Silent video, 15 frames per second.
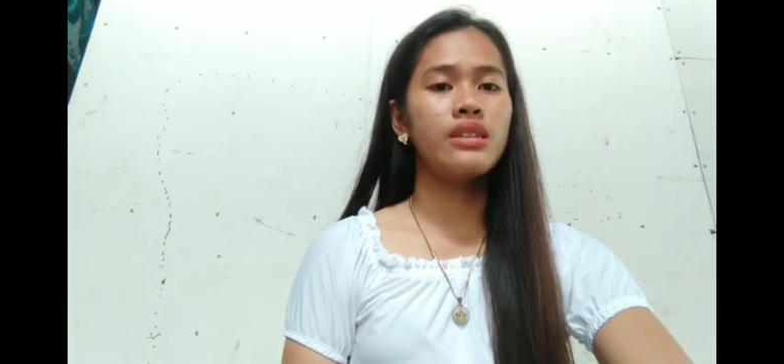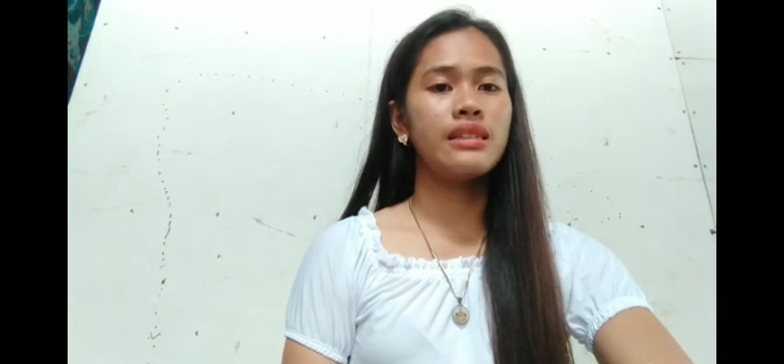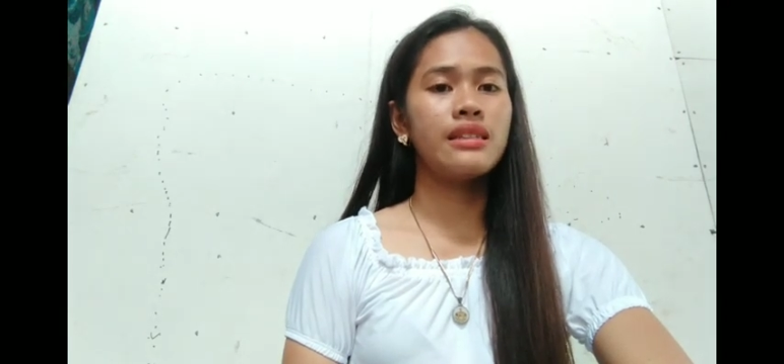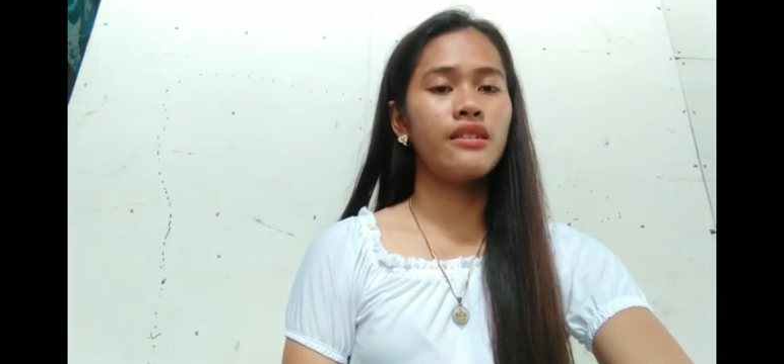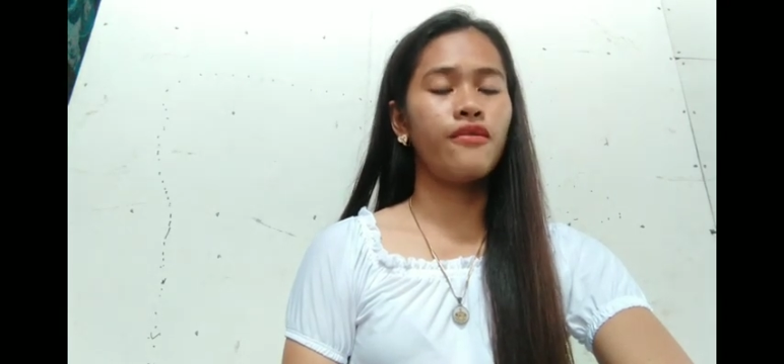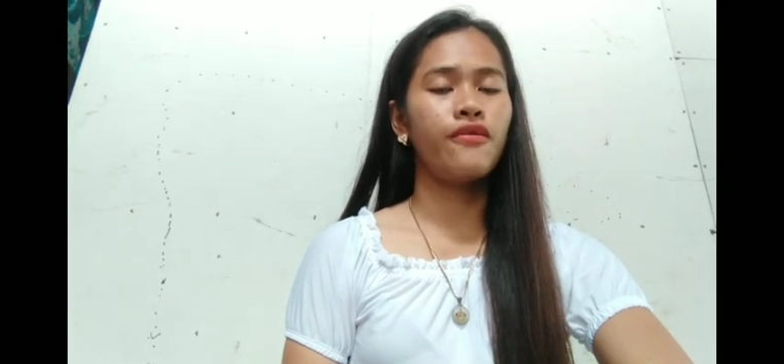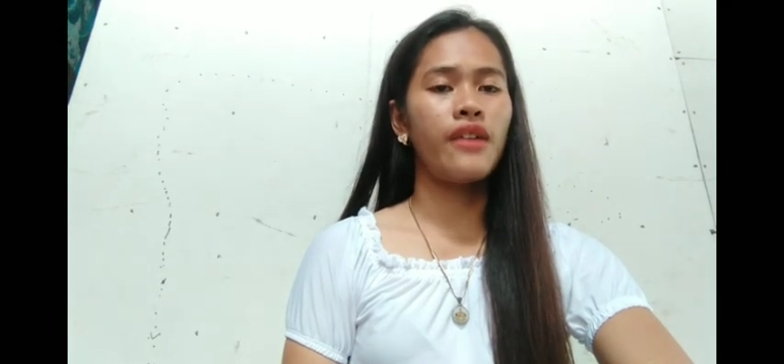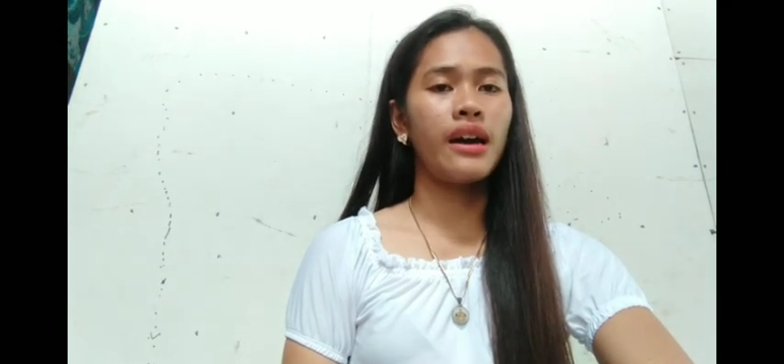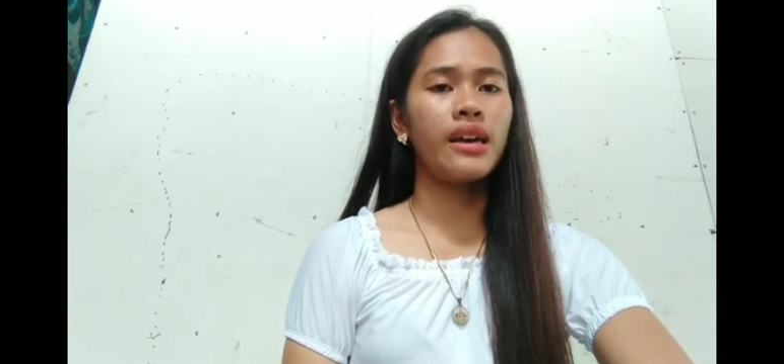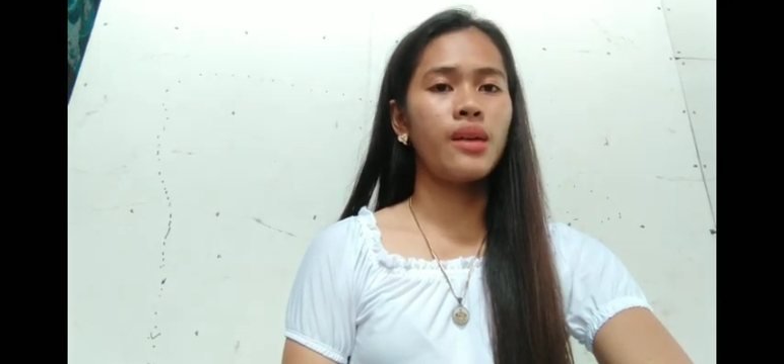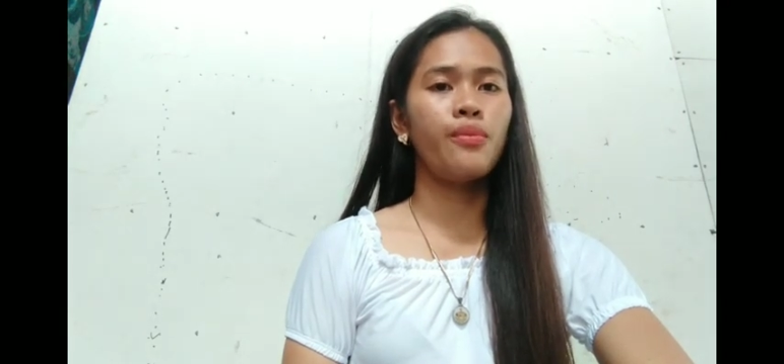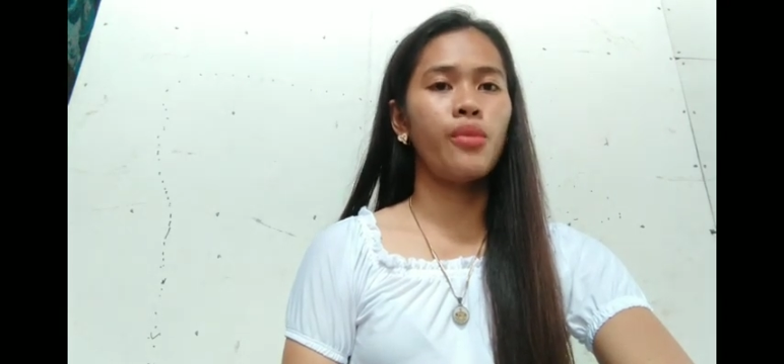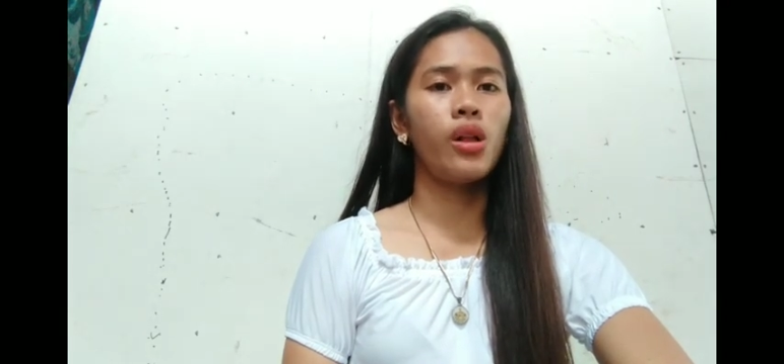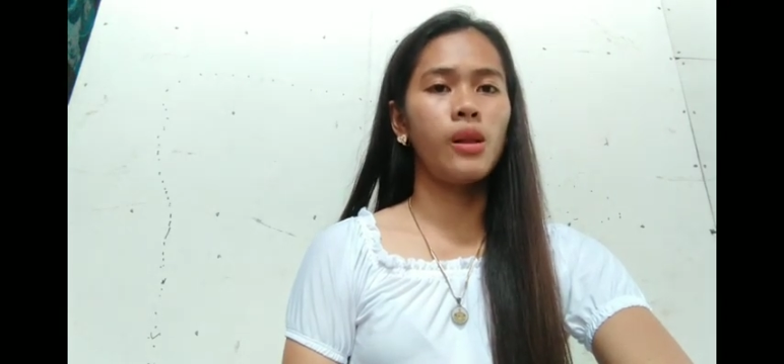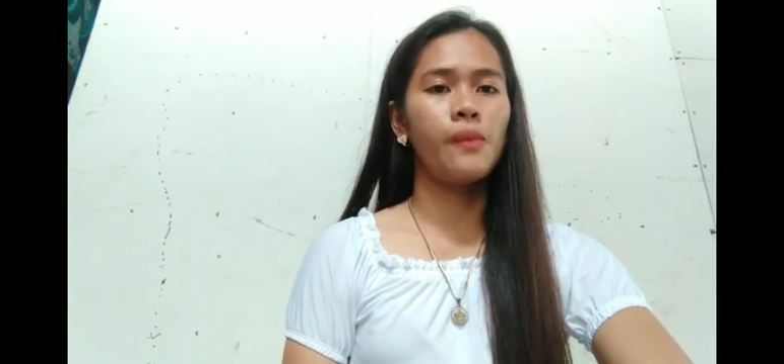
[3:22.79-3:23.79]

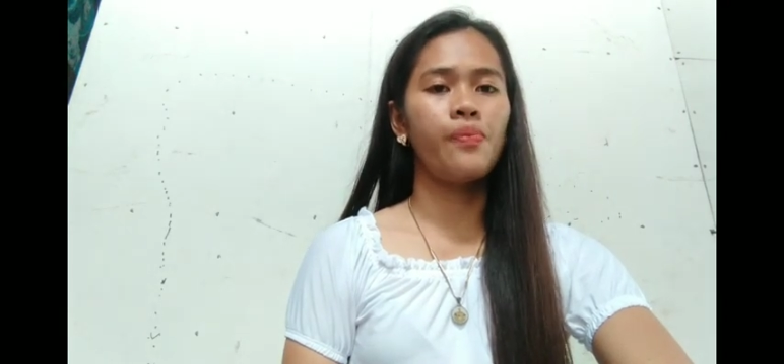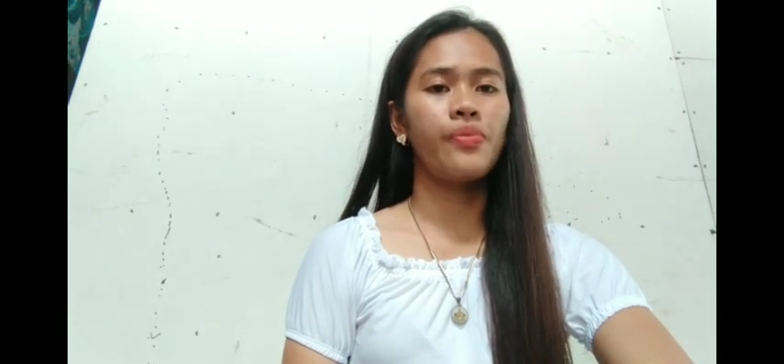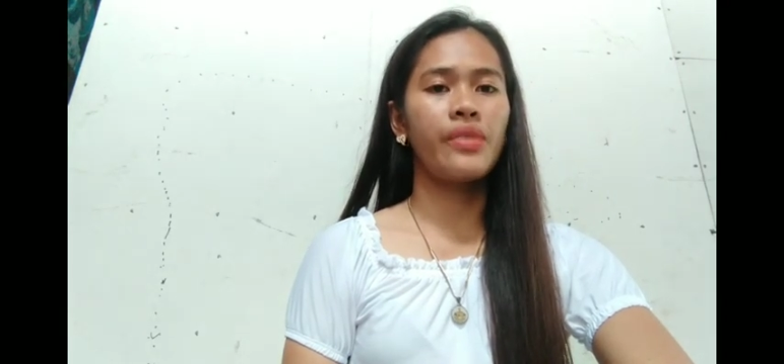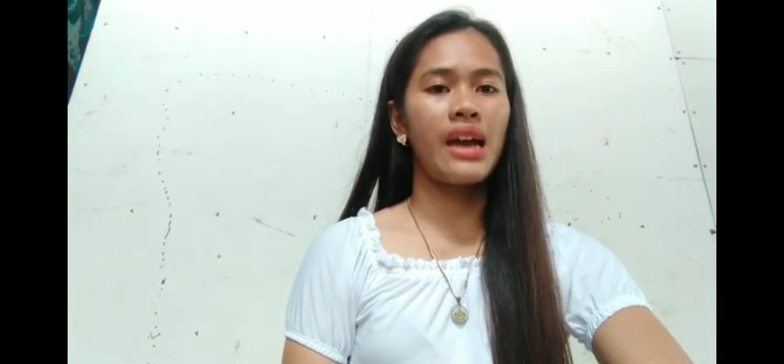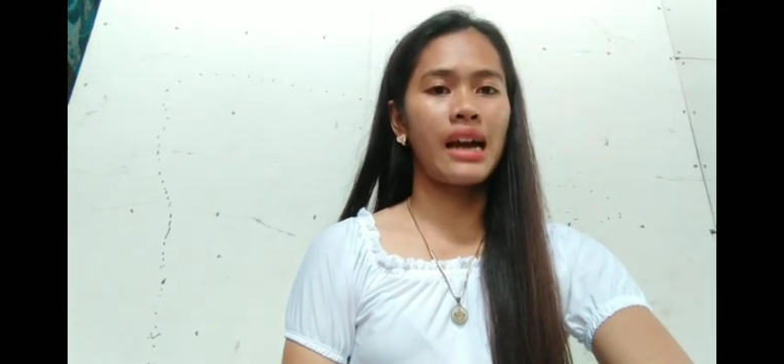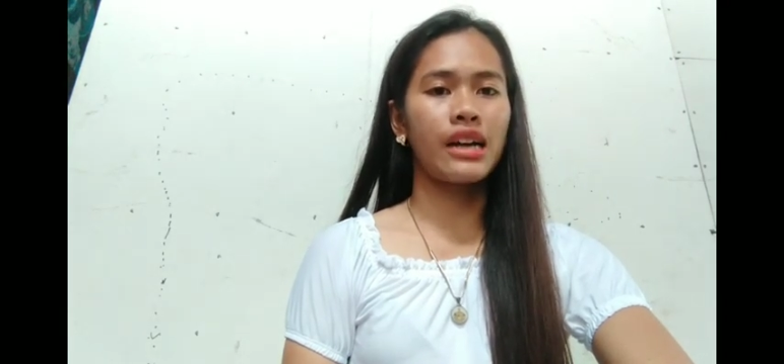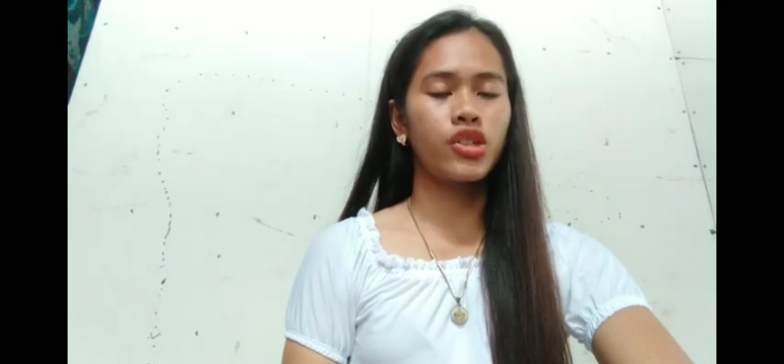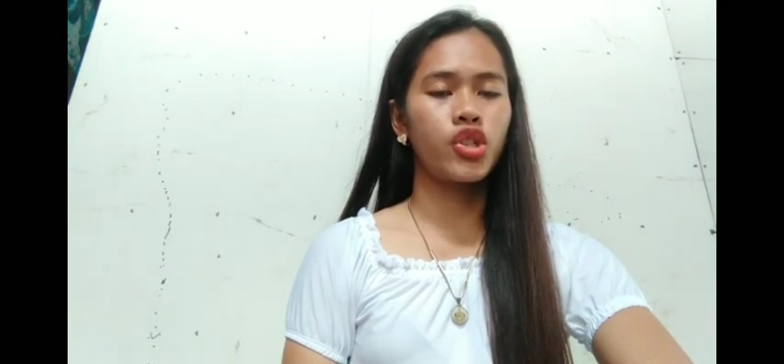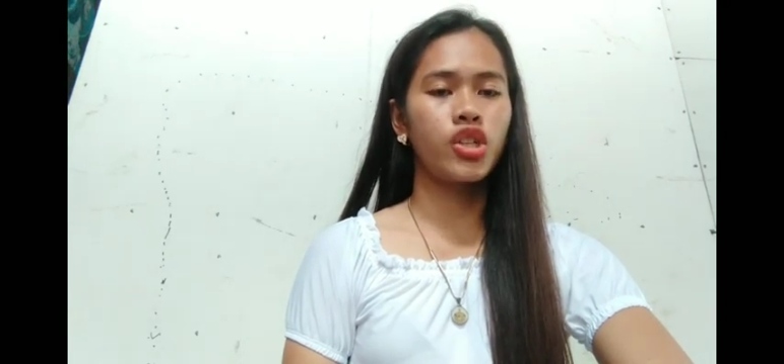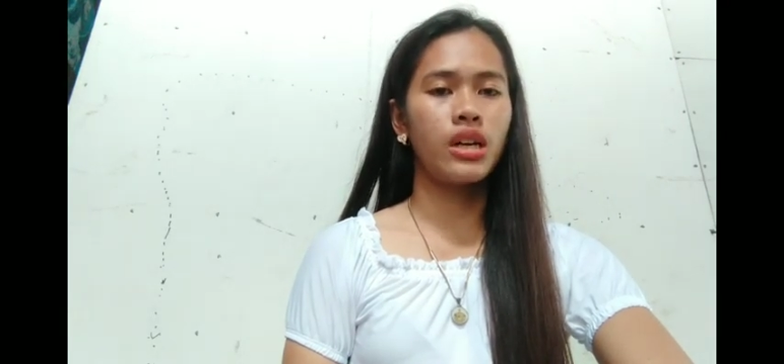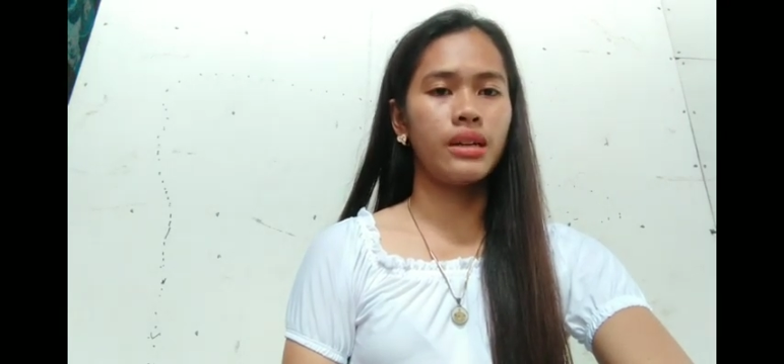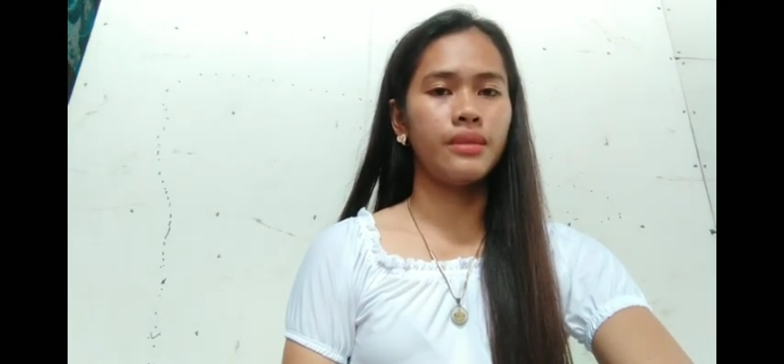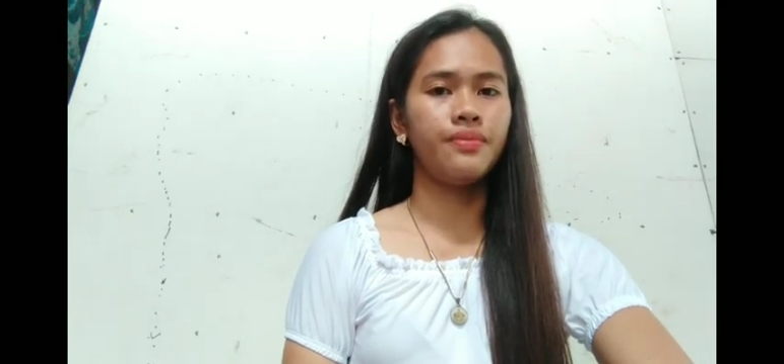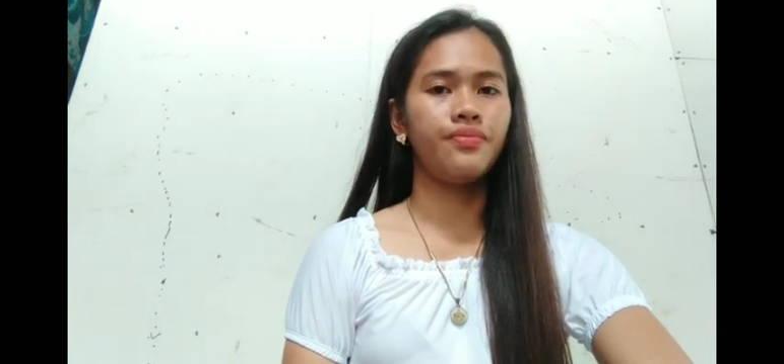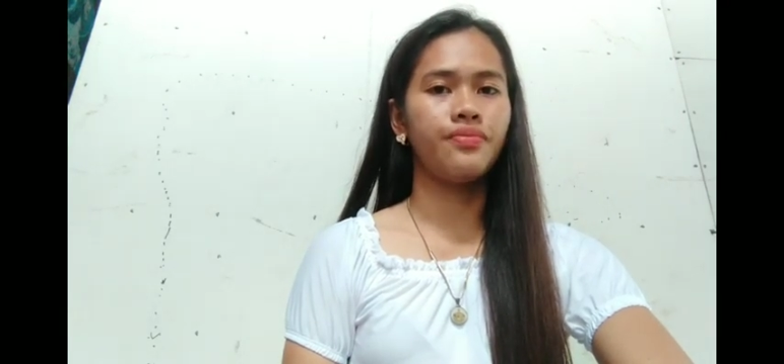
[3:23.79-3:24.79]
justifiable
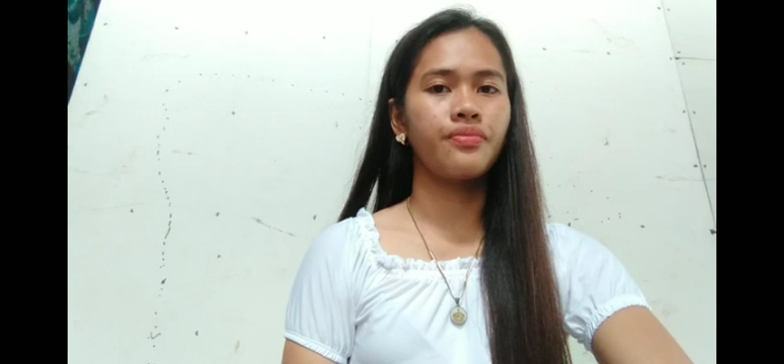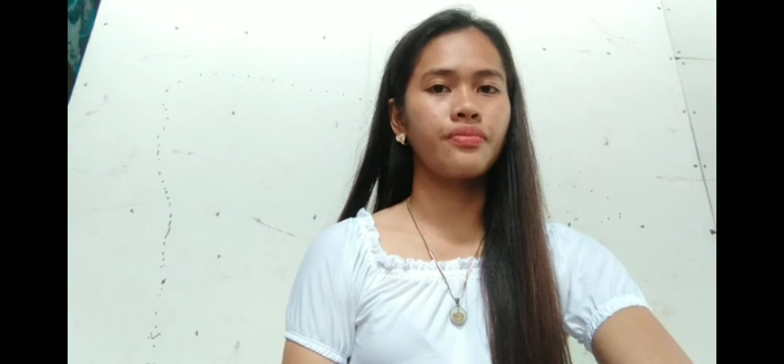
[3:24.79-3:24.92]
action.